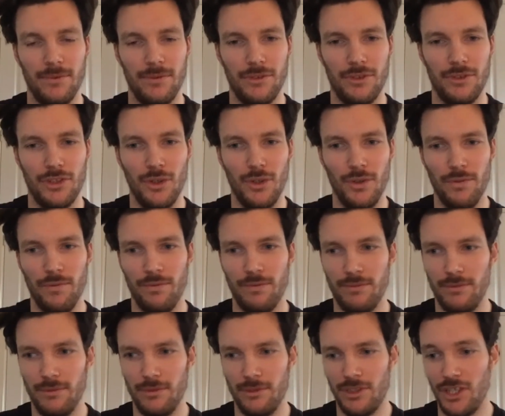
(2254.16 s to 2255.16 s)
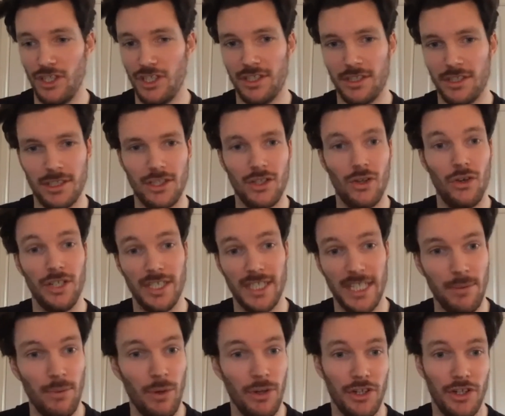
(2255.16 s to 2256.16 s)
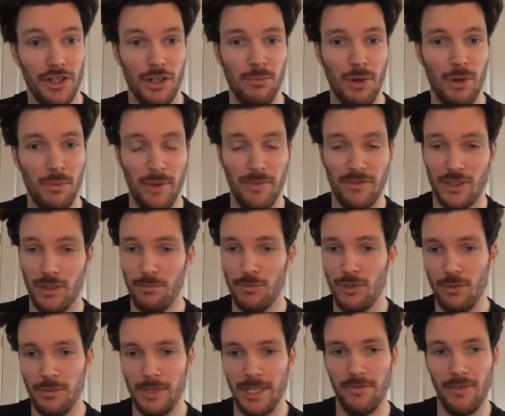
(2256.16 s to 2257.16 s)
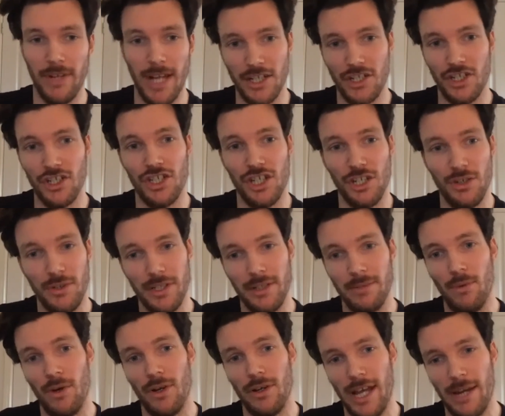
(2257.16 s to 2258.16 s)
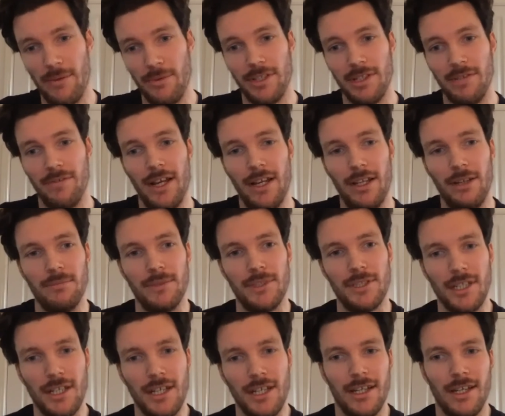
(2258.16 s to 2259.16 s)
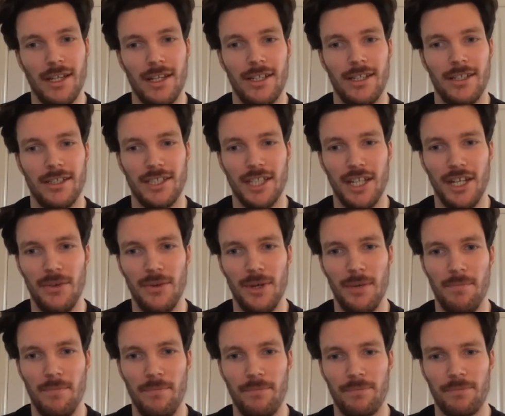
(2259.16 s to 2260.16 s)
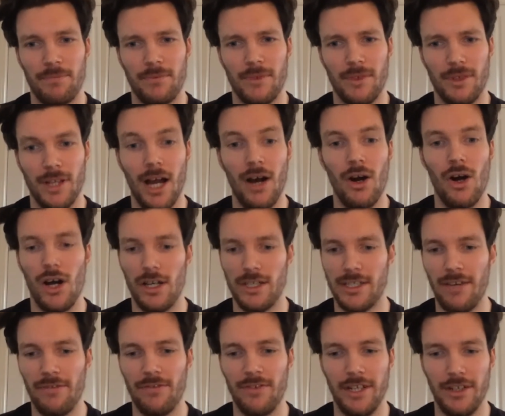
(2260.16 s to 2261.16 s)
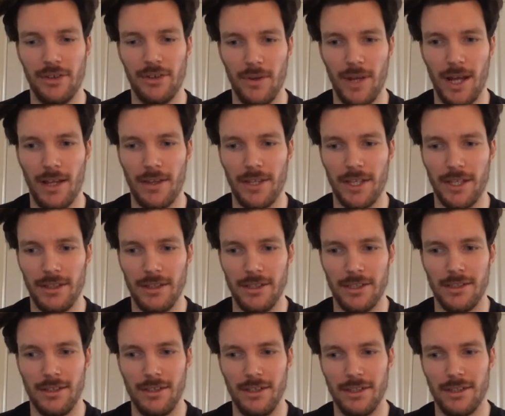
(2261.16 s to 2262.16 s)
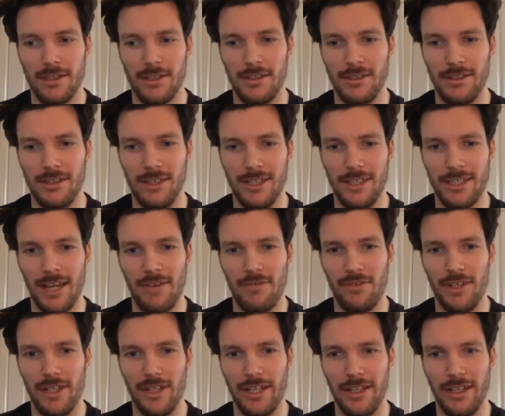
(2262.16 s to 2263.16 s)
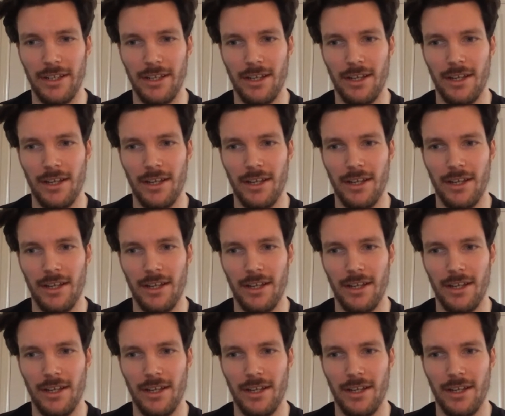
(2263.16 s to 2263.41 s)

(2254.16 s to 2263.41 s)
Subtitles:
sort of just kind of see what you come up with, sometimes even as you're shooting and how it develops. So no, I'll definitely agree with that. I think there's definitely